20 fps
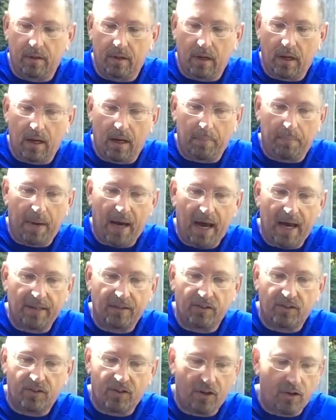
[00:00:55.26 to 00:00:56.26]
pot
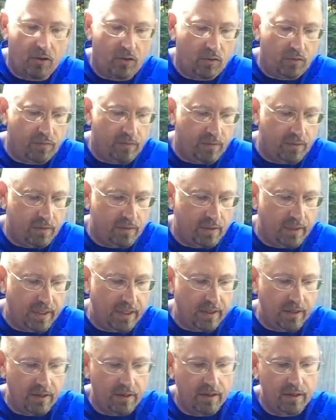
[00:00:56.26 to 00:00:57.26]
and stove
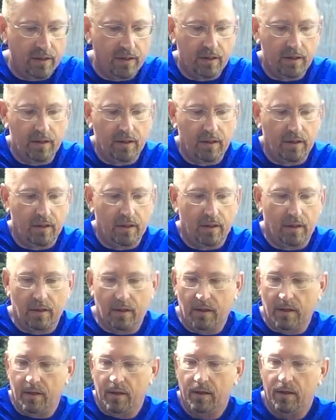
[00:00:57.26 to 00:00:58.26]
here.
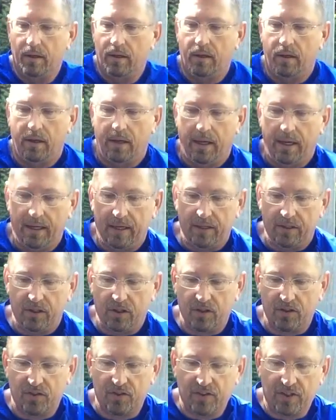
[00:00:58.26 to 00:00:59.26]
And it
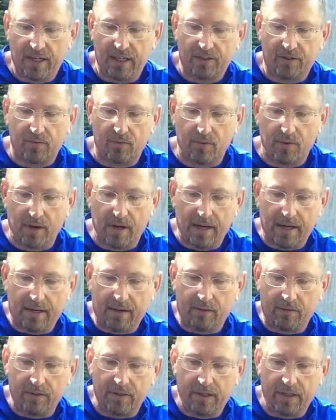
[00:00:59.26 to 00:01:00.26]
just sets right
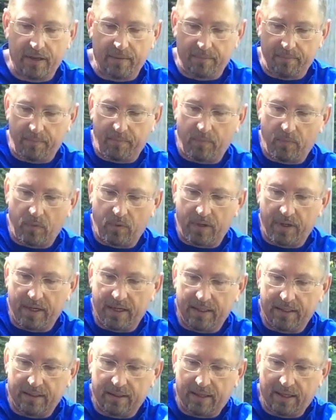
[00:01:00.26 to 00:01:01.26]
on up. We
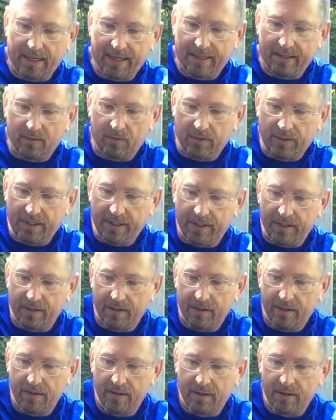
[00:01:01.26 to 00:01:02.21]
got a little handle here.